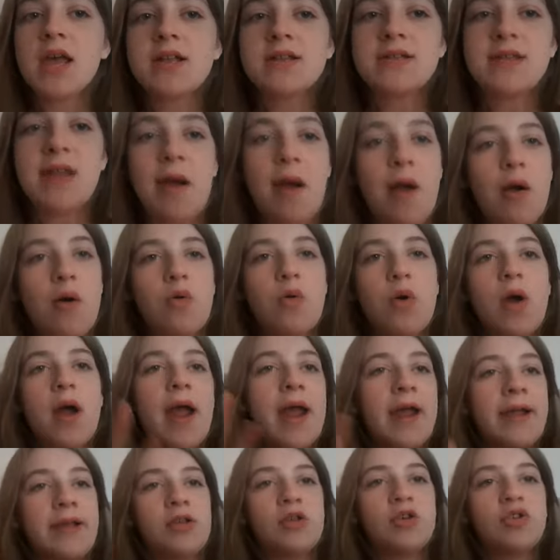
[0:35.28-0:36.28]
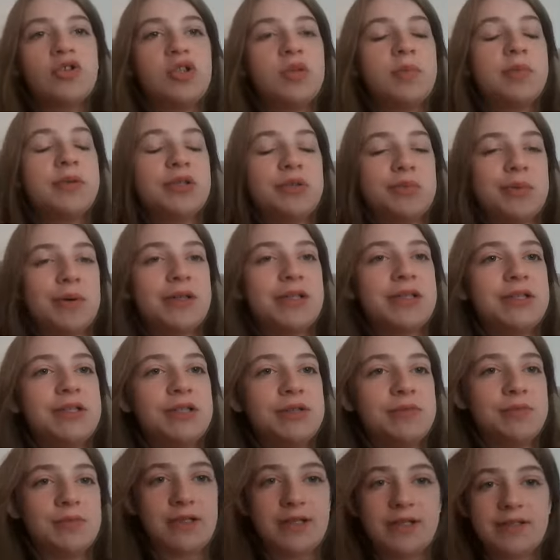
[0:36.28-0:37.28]
Now, it used to be
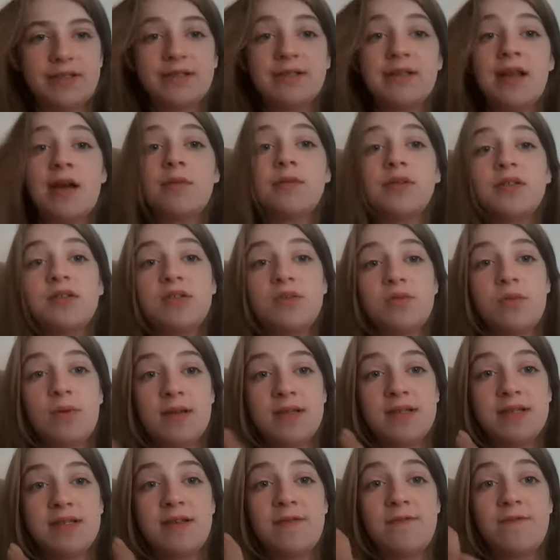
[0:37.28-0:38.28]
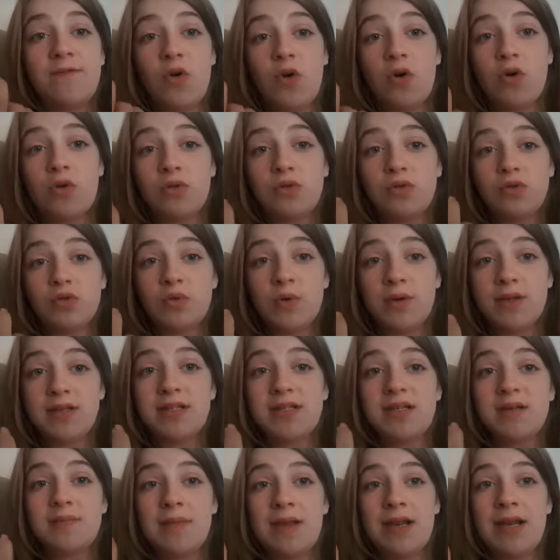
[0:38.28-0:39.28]
22 minutes. Now it's
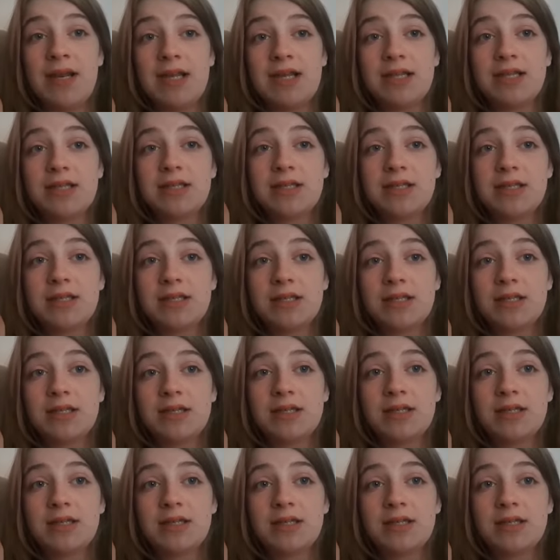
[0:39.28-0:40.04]
20 minutes.